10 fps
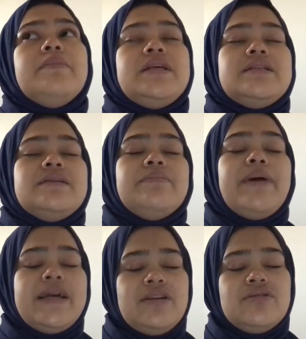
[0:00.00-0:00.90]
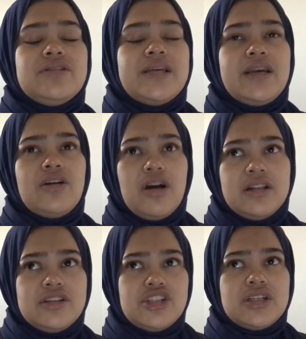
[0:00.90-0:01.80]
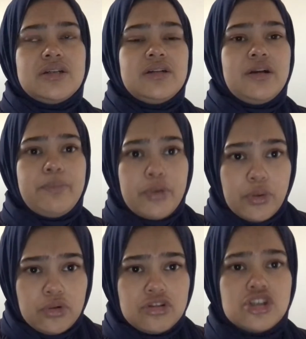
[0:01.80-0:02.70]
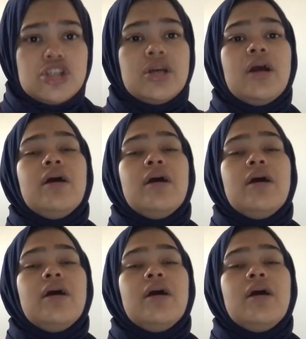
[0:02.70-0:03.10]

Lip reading: it's a biopsychological approach,